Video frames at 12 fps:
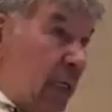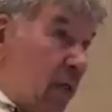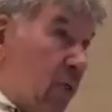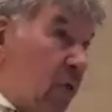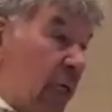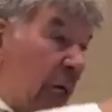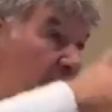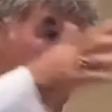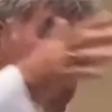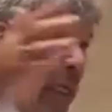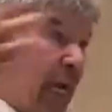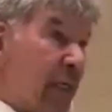Now, the
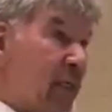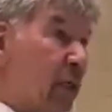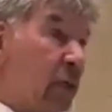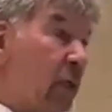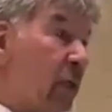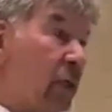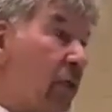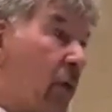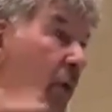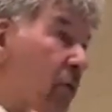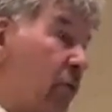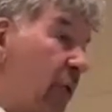crusades lasted a good
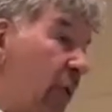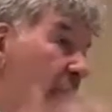200